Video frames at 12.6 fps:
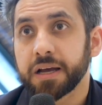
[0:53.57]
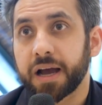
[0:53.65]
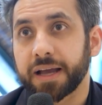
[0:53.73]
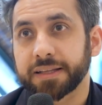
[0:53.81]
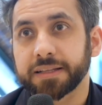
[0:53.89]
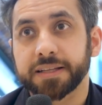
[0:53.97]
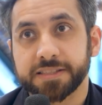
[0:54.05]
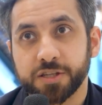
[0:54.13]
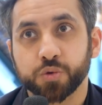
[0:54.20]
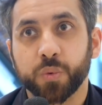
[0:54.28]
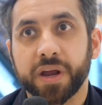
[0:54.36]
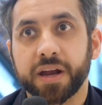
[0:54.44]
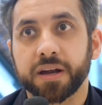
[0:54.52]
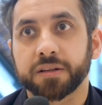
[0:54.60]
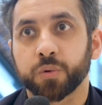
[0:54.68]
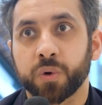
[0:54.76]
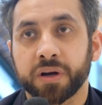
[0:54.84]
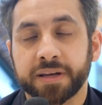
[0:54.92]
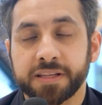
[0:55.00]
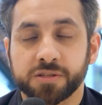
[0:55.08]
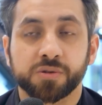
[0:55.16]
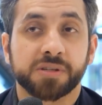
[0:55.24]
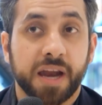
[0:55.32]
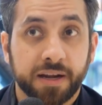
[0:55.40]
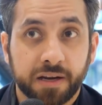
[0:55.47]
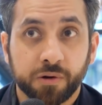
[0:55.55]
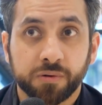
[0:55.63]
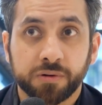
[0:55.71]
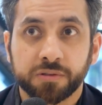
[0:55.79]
I think this is where the work needs to stand out.